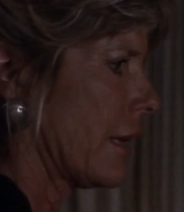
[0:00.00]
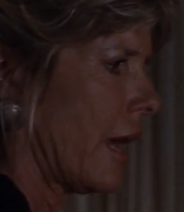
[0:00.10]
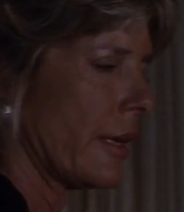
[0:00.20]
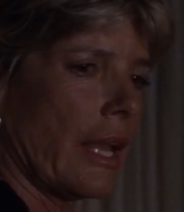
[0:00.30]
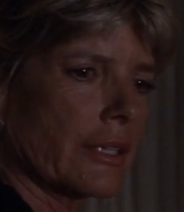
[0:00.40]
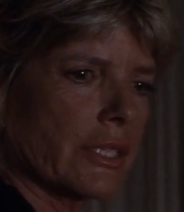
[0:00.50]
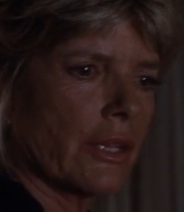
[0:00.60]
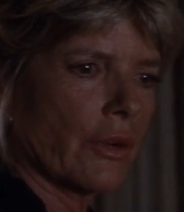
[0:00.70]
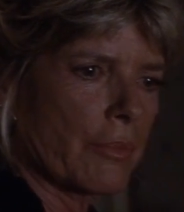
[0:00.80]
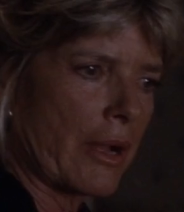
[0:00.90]
I- would like to
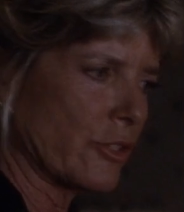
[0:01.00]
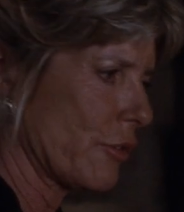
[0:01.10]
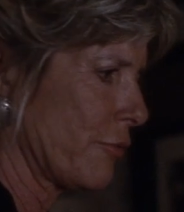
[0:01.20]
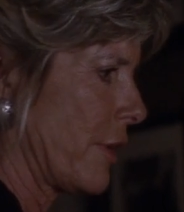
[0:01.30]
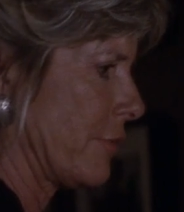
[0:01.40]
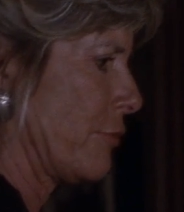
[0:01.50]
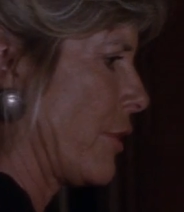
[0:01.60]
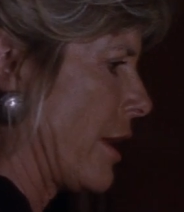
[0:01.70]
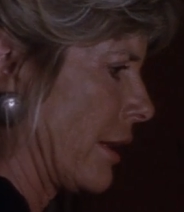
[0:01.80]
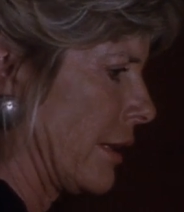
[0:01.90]
hear about your friend
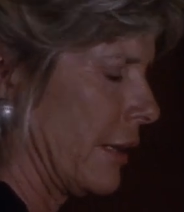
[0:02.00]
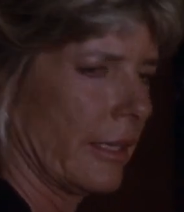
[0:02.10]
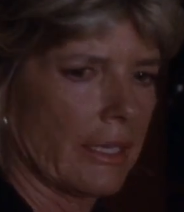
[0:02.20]
Frank.